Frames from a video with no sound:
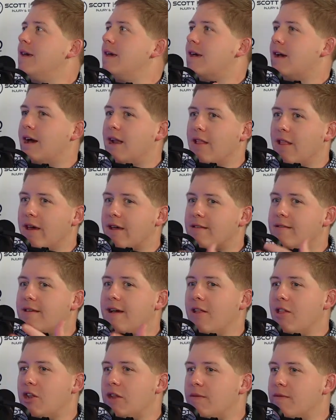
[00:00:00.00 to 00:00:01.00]
kind of like
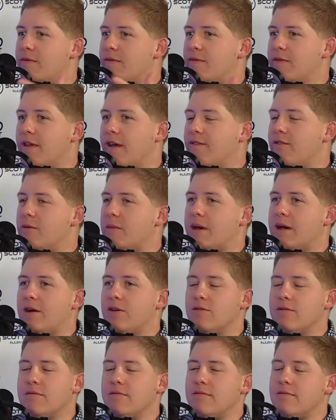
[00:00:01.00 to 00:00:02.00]
telling him some stuff
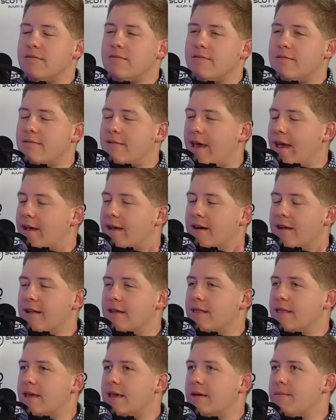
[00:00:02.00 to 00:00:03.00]
about that kind
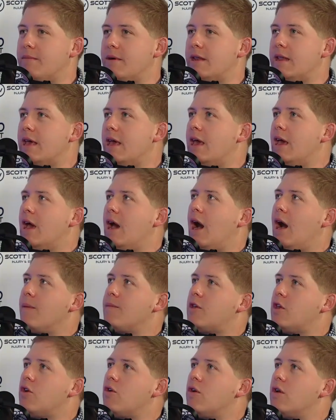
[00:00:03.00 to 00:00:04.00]
of thing. But I'm
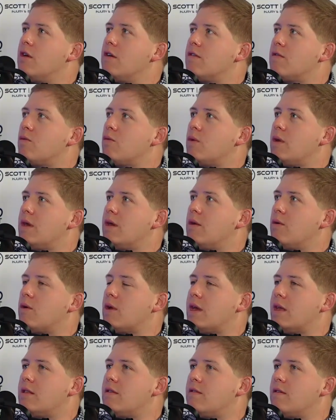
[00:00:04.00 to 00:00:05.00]
curious, we're
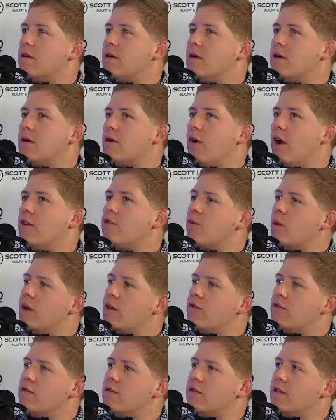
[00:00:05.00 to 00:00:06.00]
getting to
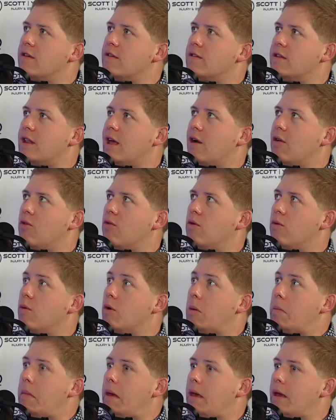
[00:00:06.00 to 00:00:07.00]
graduation season now, Lauren.
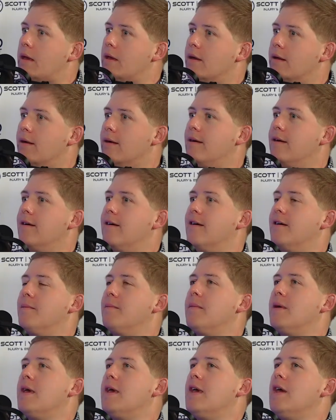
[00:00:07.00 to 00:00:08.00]
We're in
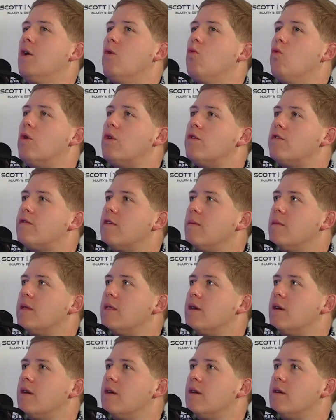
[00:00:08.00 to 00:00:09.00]
May. What are some of
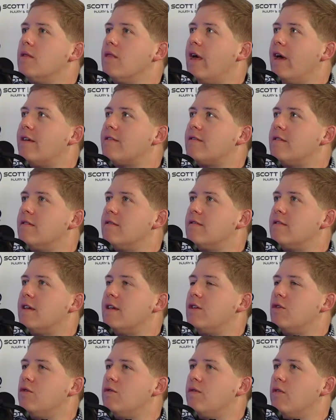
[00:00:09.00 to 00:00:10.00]
the lessons that
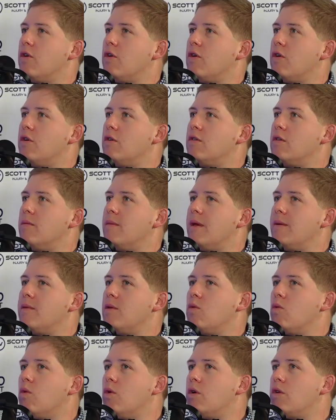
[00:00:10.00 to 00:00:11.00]
you've learned, or maybe
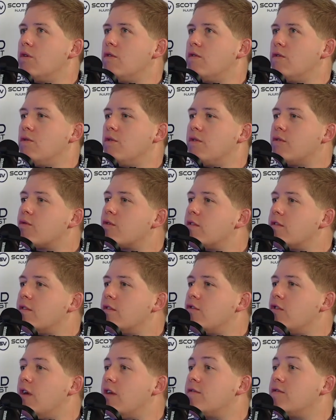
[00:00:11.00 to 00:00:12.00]
1 or 2 or 3
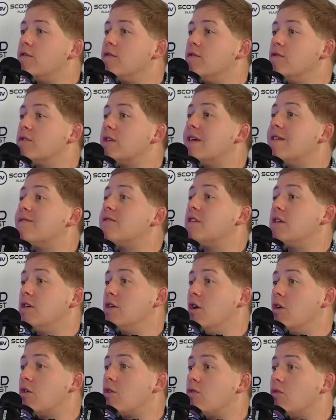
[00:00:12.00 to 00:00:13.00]
suggestions you'd give to
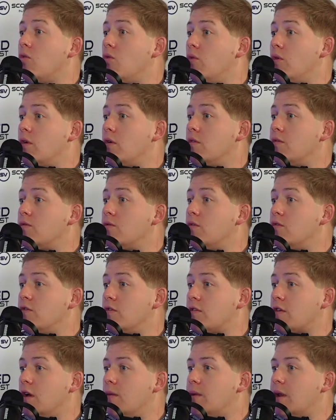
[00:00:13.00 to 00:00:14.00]
younger lawyers who are
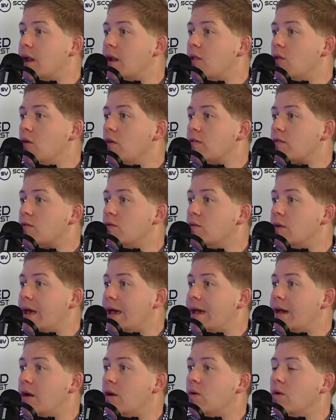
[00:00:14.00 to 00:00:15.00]
just coming out of law school
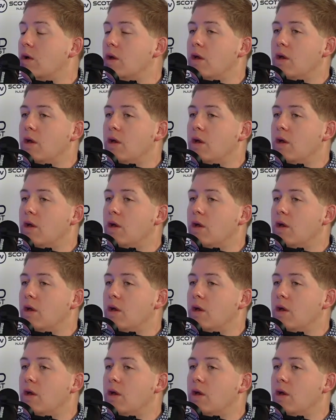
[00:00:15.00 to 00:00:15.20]
now,